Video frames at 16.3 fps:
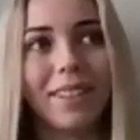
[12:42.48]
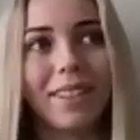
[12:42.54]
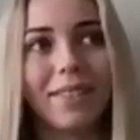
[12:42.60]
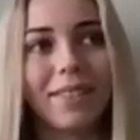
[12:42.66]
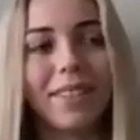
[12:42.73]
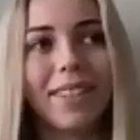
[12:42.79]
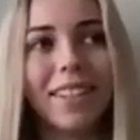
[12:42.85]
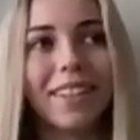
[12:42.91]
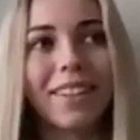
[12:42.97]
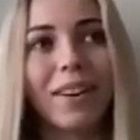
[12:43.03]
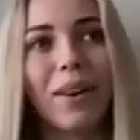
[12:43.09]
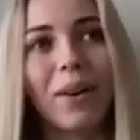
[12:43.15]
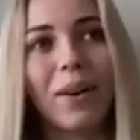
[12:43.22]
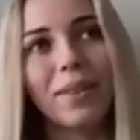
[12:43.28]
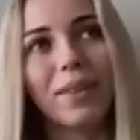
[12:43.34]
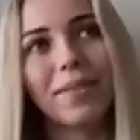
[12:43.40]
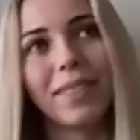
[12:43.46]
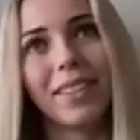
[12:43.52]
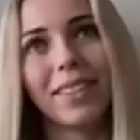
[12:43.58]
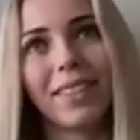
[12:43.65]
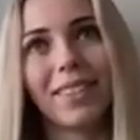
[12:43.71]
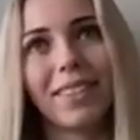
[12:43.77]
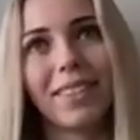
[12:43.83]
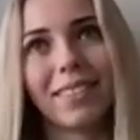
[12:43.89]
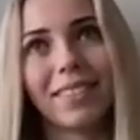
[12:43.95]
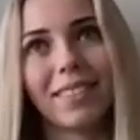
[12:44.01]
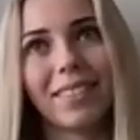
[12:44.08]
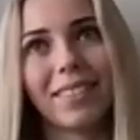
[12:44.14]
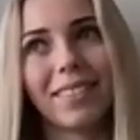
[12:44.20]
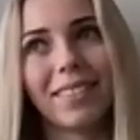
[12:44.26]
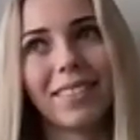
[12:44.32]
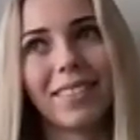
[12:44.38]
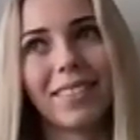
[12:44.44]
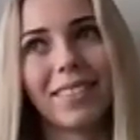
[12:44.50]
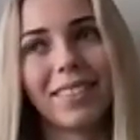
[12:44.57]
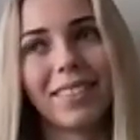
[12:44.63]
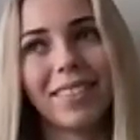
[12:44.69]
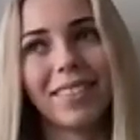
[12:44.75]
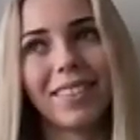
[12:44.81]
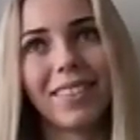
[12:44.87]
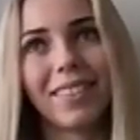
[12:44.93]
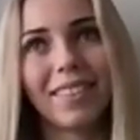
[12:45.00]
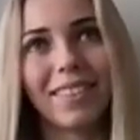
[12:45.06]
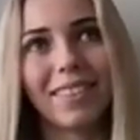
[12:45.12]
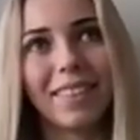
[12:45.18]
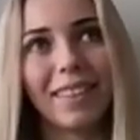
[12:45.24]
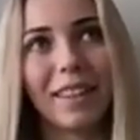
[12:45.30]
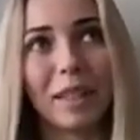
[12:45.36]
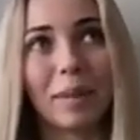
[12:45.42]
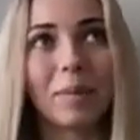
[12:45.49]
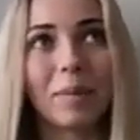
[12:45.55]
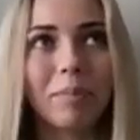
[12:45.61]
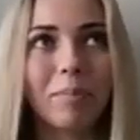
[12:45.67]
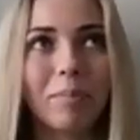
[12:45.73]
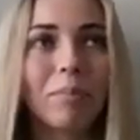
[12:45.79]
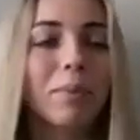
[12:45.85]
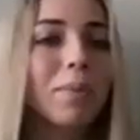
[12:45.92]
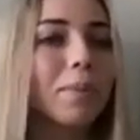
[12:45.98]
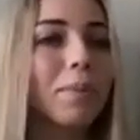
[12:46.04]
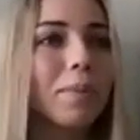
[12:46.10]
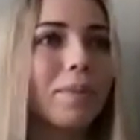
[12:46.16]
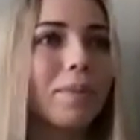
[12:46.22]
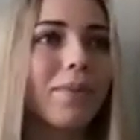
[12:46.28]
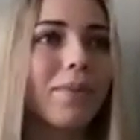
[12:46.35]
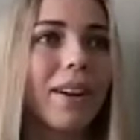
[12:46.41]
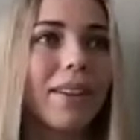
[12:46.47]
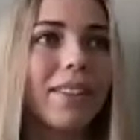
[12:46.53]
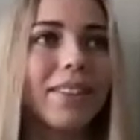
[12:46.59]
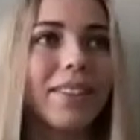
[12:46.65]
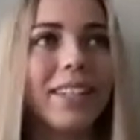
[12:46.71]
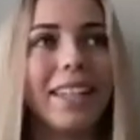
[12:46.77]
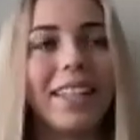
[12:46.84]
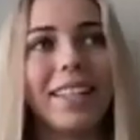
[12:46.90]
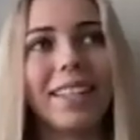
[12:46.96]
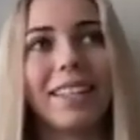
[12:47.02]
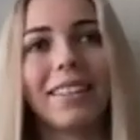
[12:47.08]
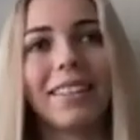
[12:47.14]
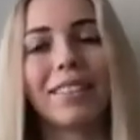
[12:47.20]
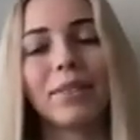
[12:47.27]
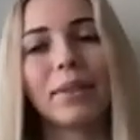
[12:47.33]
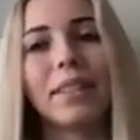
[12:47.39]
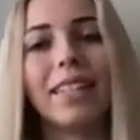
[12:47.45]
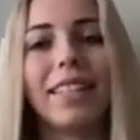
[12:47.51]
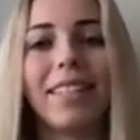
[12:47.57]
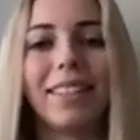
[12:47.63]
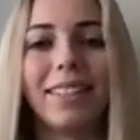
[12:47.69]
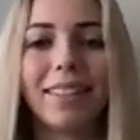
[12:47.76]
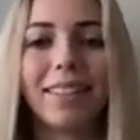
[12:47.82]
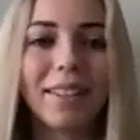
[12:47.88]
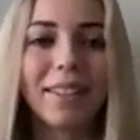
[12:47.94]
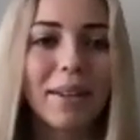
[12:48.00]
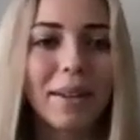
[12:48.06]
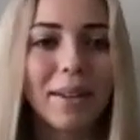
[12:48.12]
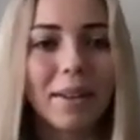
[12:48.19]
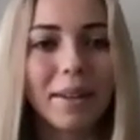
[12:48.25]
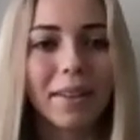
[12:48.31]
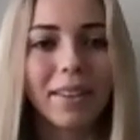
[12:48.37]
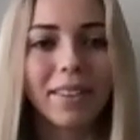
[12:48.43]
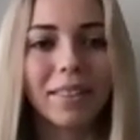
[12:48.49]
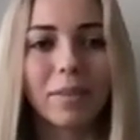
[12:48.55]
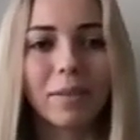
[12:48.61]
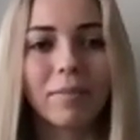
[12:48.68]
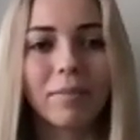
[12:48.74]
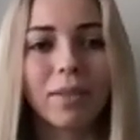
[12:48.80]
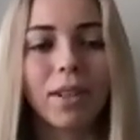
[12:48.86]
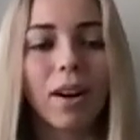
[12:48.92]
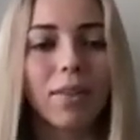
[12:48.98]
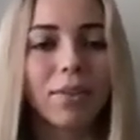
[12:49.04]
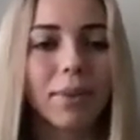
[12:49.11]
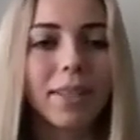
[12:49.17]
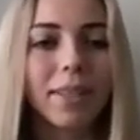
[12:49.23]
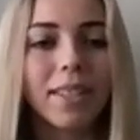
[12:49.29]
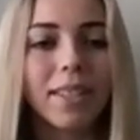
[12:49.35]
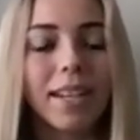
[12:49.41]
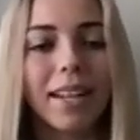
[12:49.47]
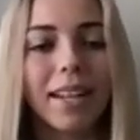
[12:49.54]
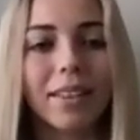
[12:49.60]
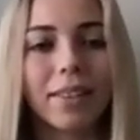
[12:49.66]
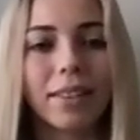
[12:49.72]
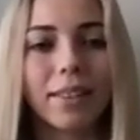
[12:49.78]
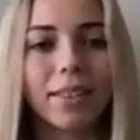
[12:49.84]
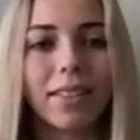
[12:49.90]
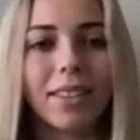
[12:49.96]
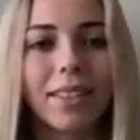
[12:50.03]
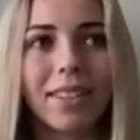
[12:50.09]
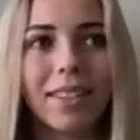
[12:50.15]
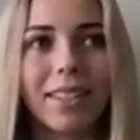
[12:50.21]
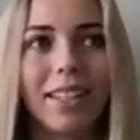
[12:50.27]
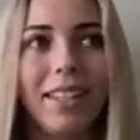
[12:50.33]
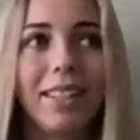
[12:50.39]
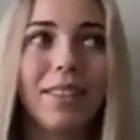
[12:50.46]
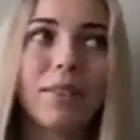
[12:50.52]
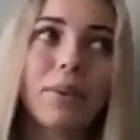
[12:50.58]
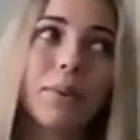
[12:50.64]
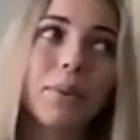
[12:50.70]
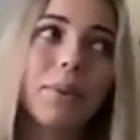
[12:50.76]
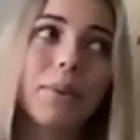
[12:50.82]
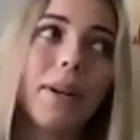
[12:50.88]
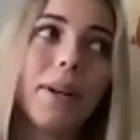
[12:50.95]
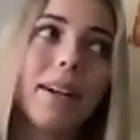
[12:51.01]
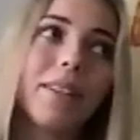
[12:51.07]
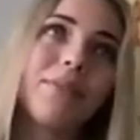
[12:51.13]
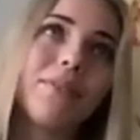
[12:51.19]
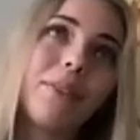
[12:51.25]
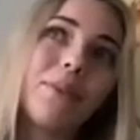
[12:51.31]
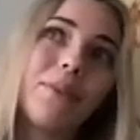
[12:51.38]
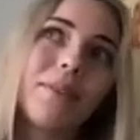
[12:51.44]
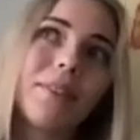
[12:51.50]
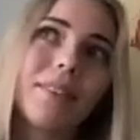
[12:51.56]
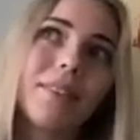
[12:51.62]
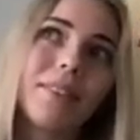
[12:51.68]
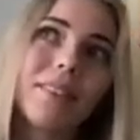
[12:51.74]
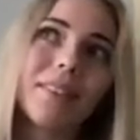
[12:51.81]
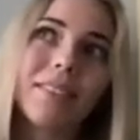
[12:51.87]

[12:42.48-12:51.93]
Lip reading: I feel like all of the like rendering and 3D softwares that I learned in school, I've used